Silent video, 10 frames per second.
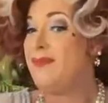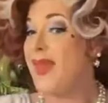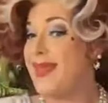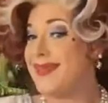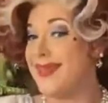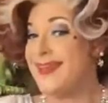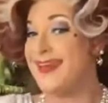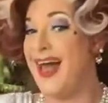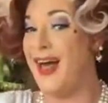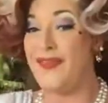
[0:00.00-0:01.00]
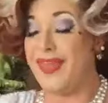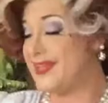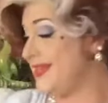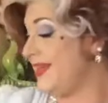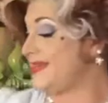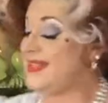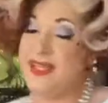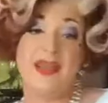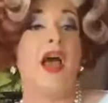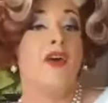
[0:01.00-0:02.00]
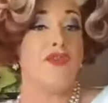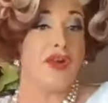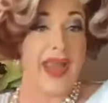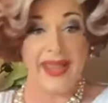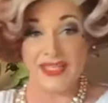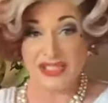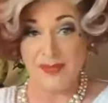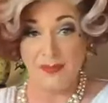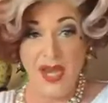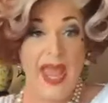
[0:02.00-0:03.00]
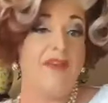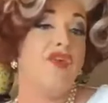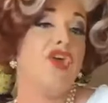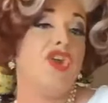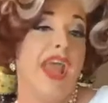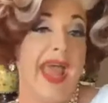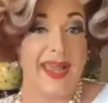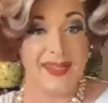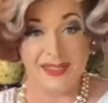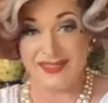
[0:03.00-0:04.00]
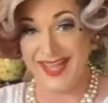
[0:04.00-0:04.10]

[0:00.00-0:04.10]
making love is easy. Friendship never ends.